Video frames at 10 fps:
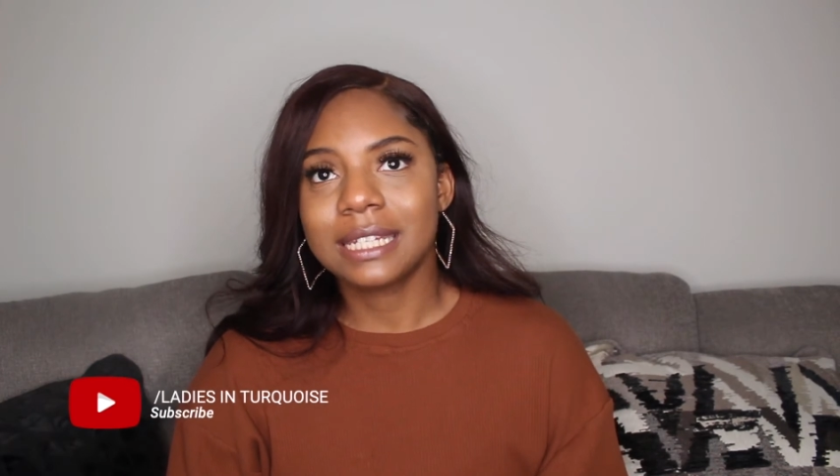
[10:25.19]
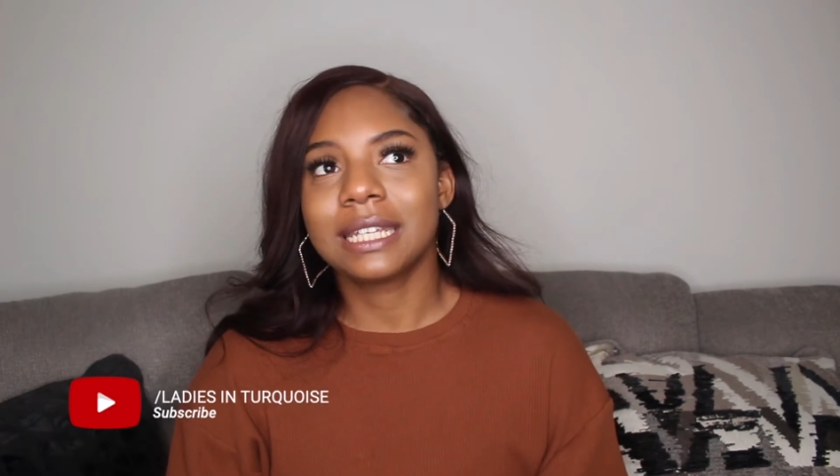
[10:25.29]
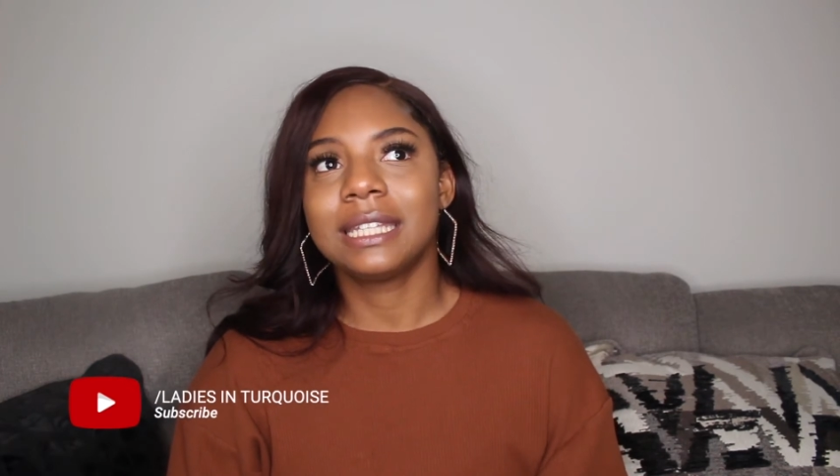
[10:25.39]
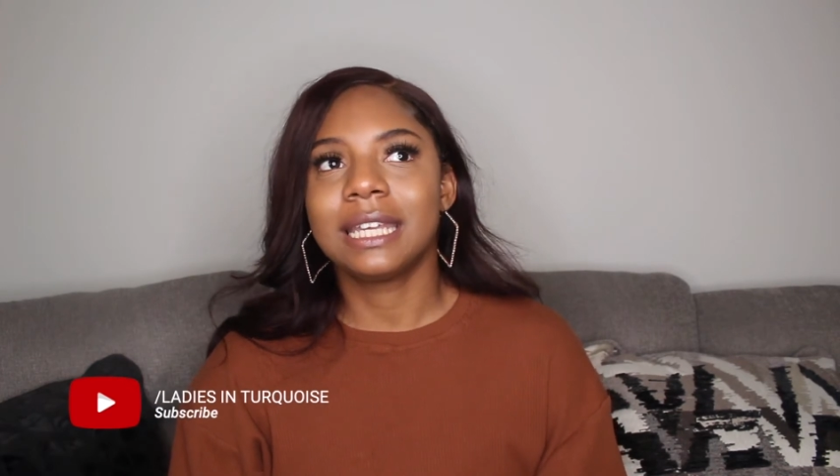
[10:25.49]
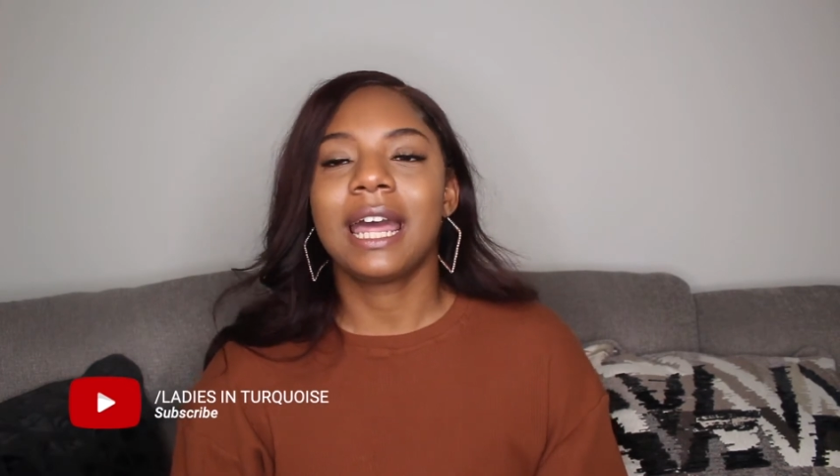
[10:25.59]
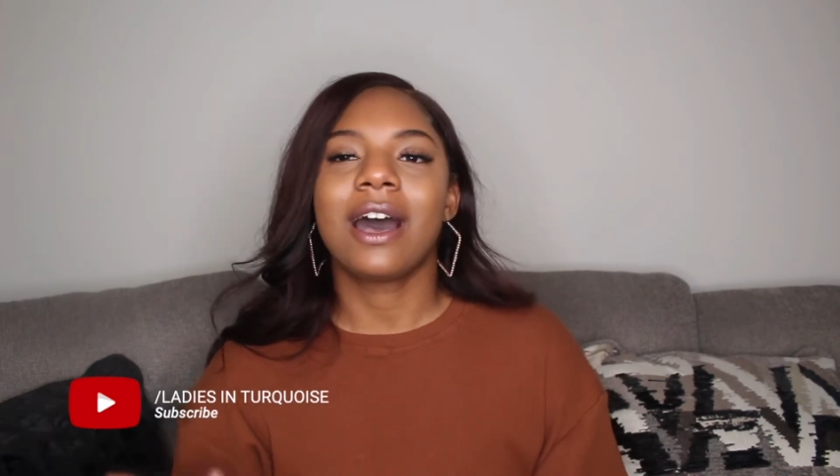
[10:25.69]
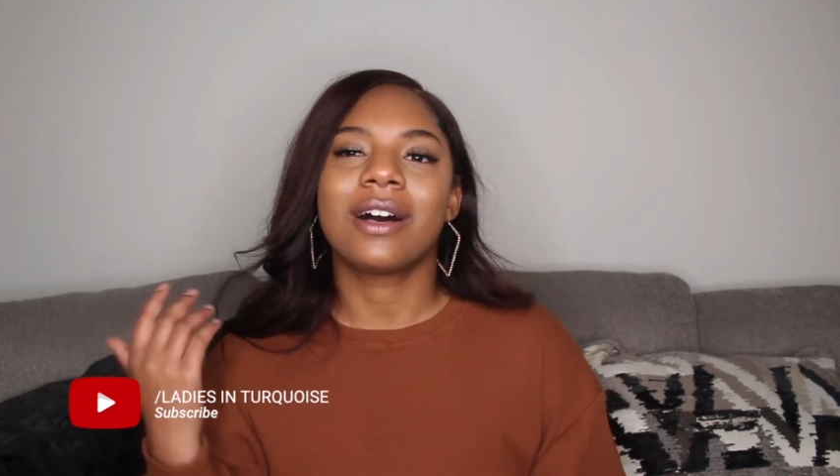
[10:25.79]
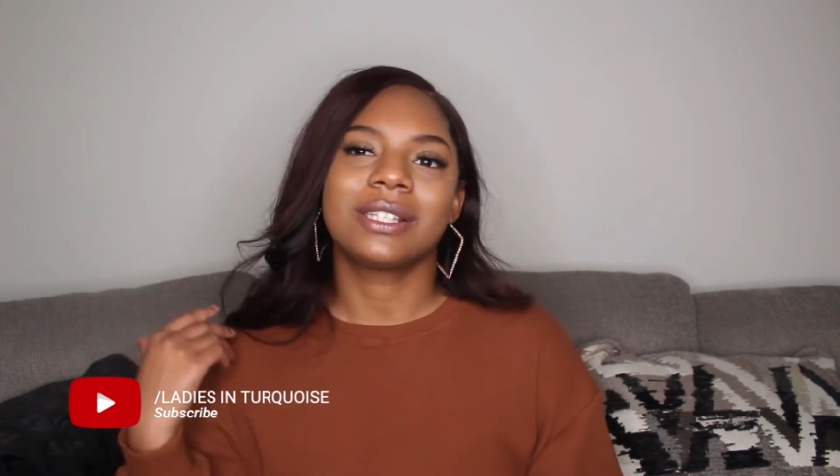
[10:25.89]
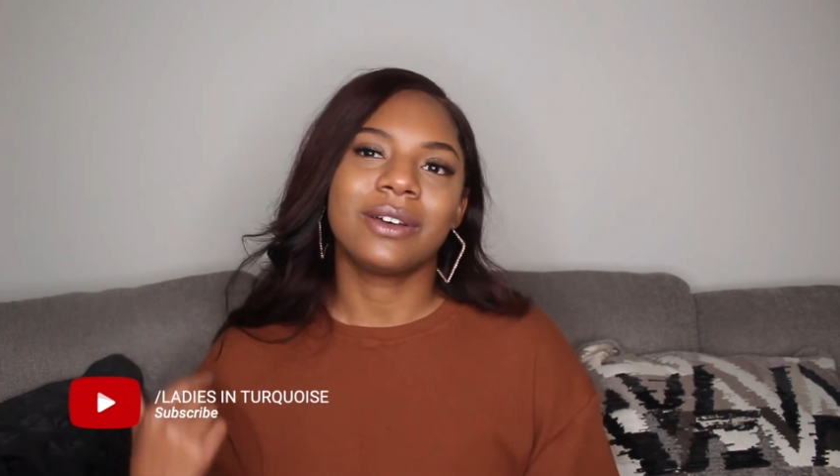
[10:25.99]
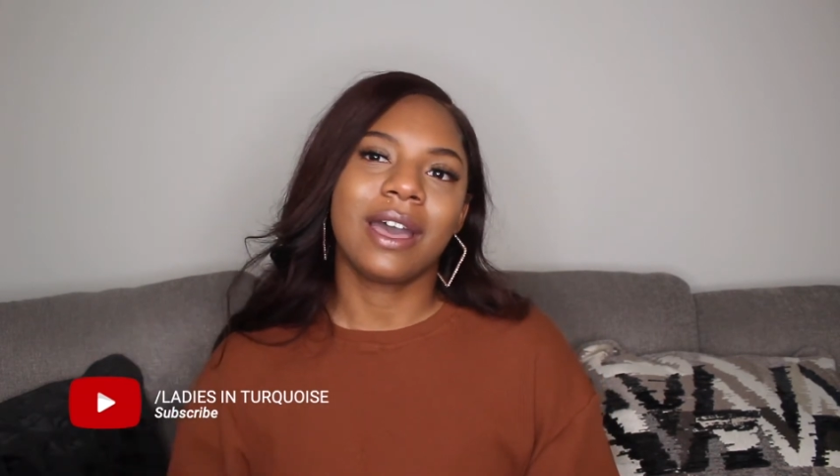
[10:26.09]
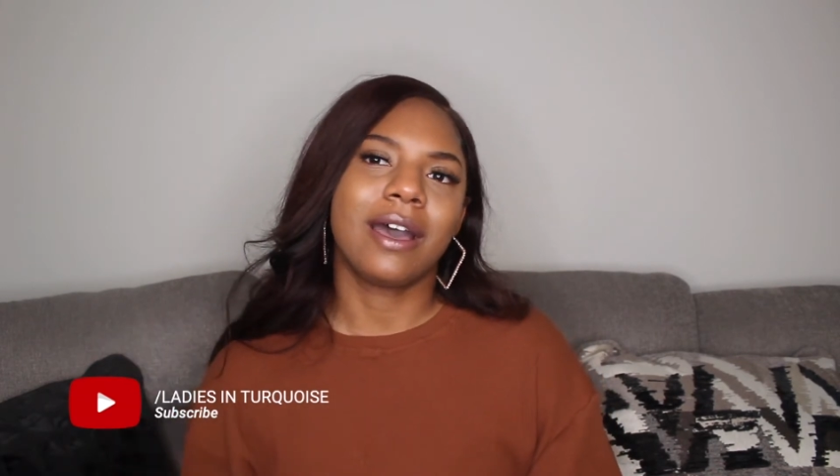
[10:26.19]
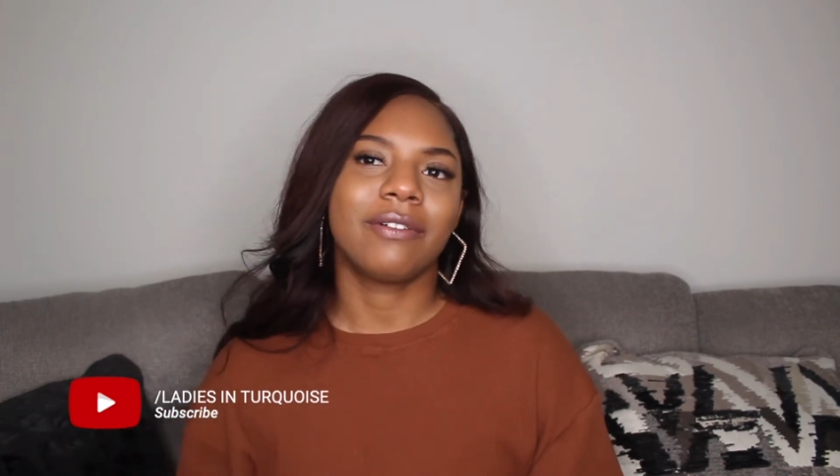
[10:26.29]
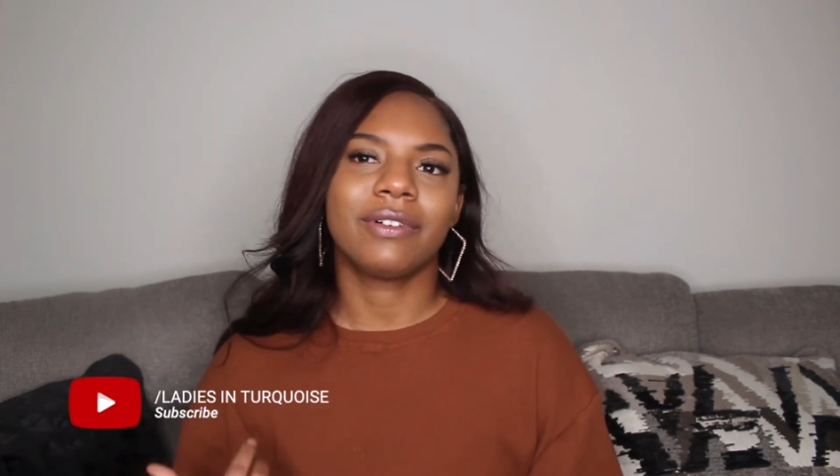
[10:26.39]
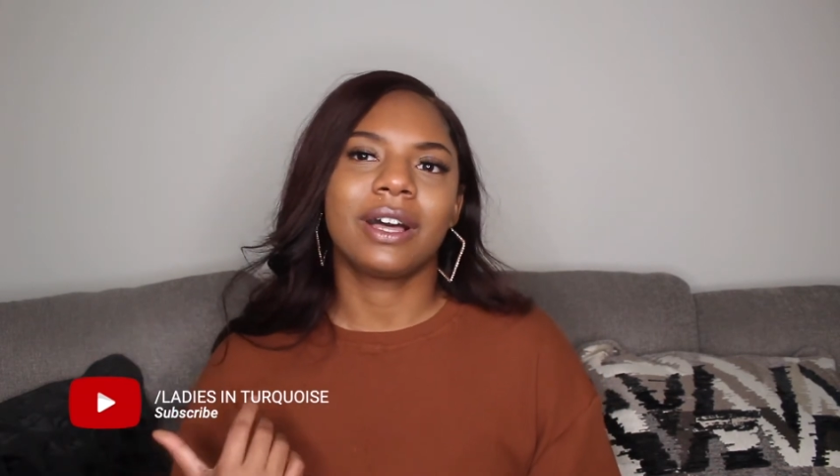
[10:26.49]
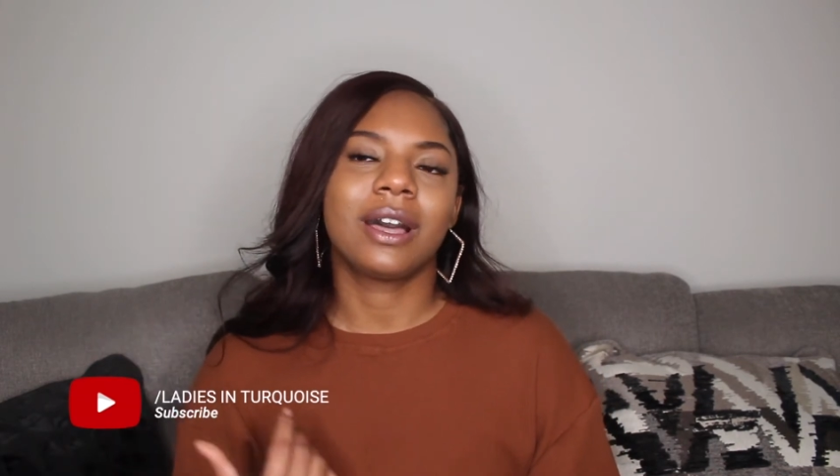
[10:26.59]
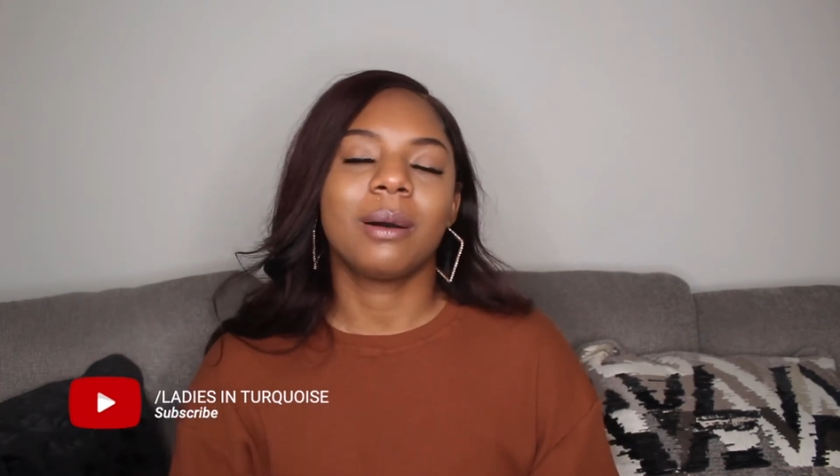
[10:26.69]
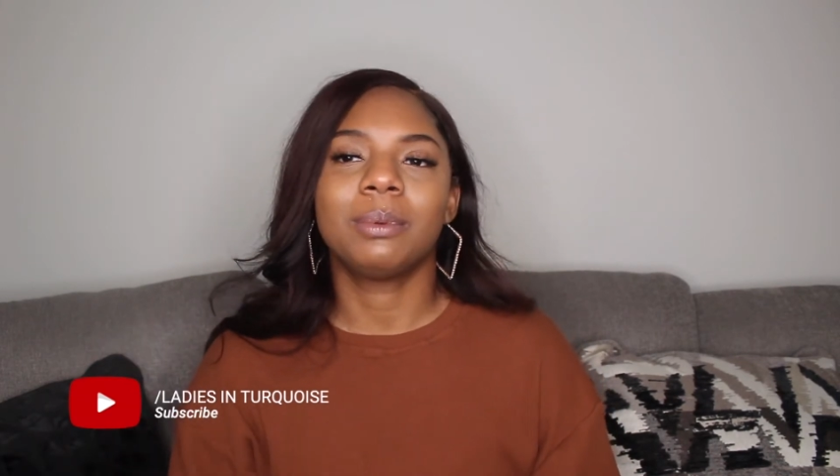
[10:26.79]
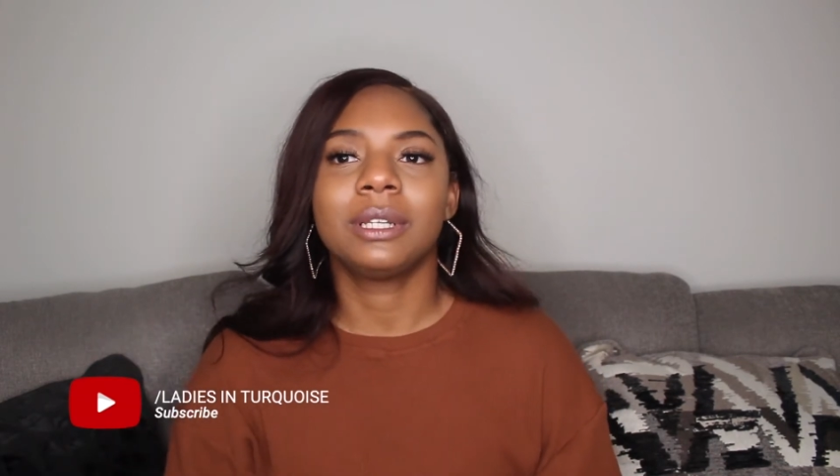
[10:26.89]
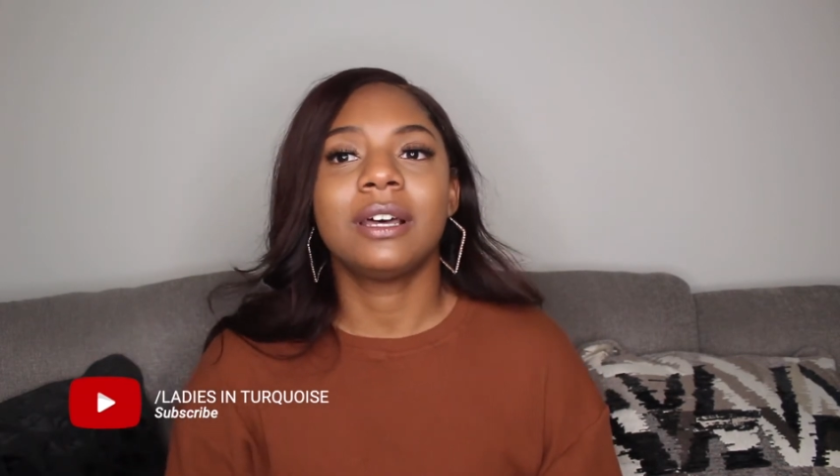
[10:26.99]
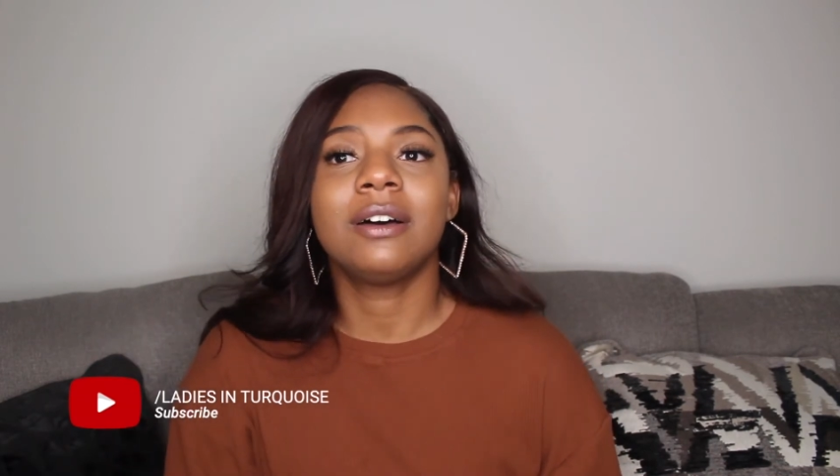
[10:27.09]
And then I also have a
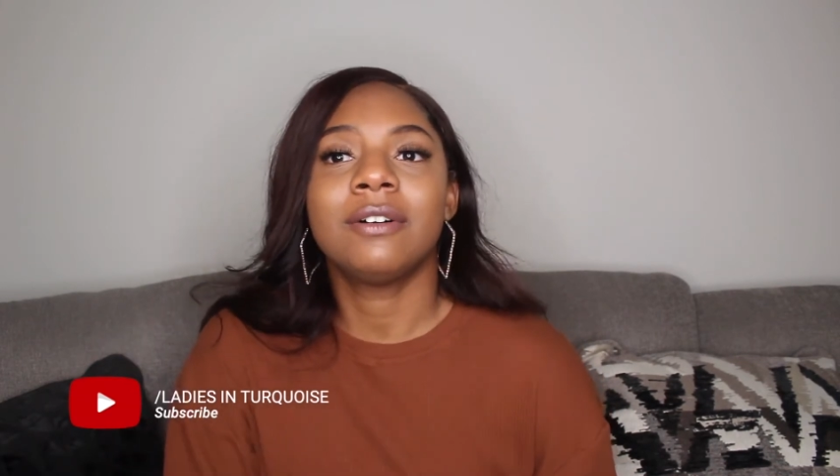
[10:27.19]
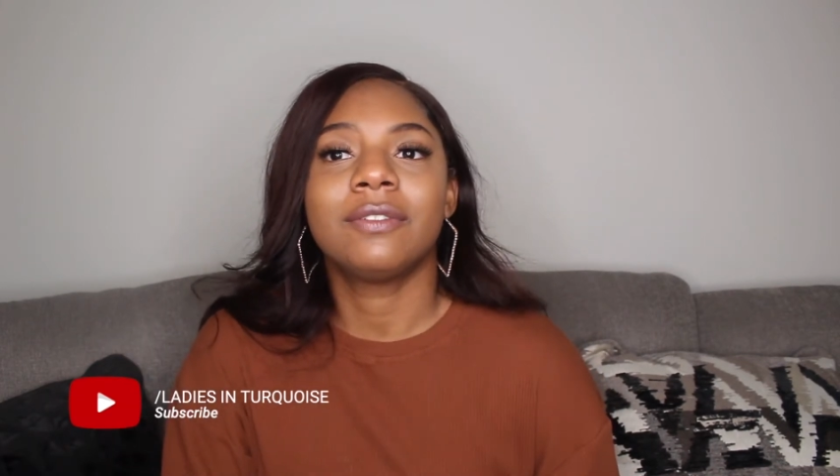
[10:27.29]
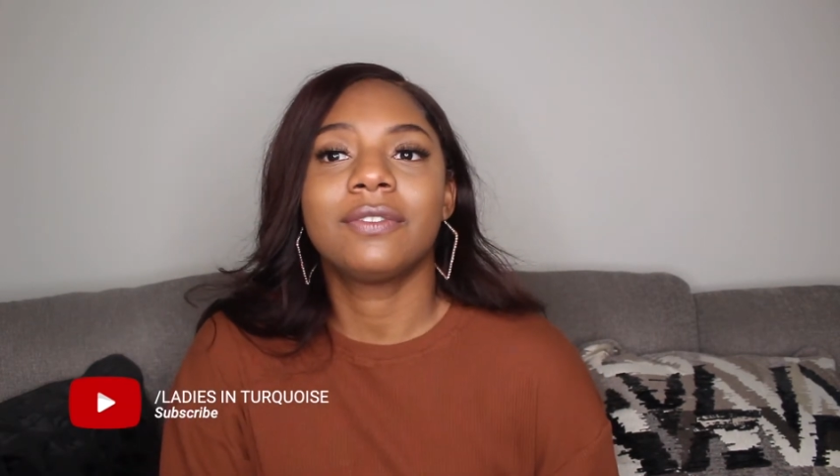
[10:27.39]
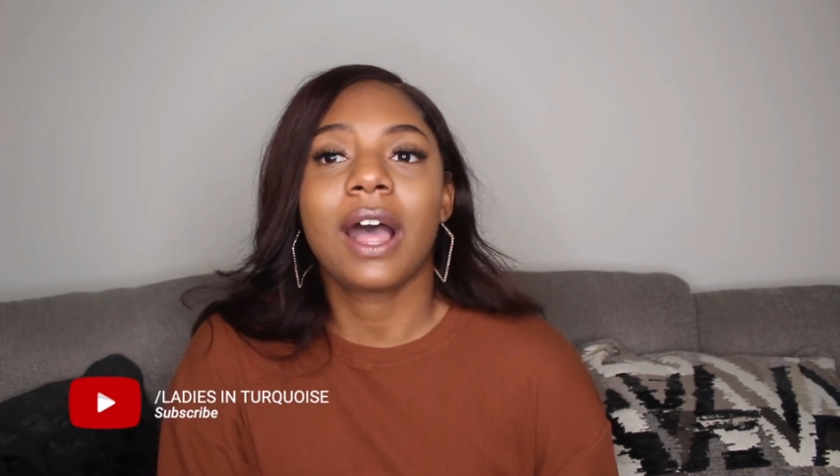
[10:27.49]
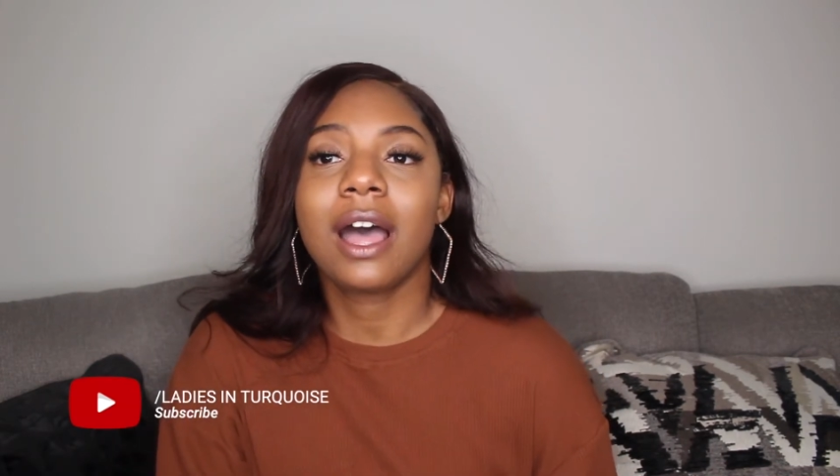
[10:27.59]
couple of